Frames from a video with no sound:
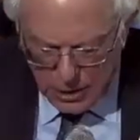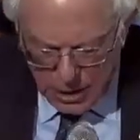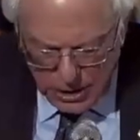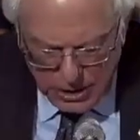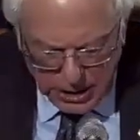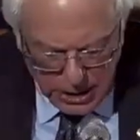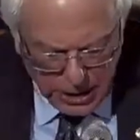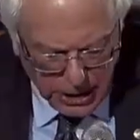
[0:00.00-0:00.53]
the
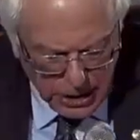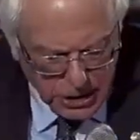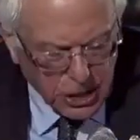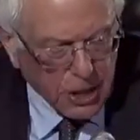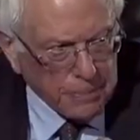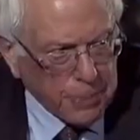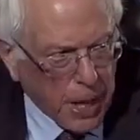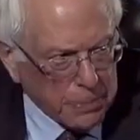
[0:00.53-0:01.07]
city's
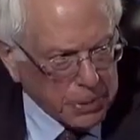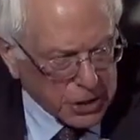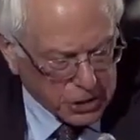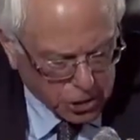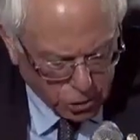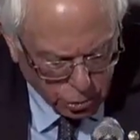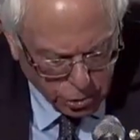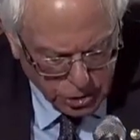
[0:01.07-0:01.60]
public
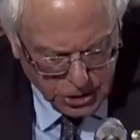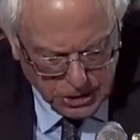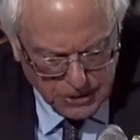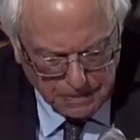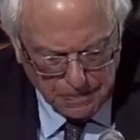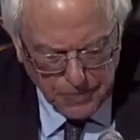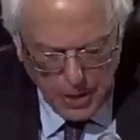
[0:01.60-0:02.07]
schools.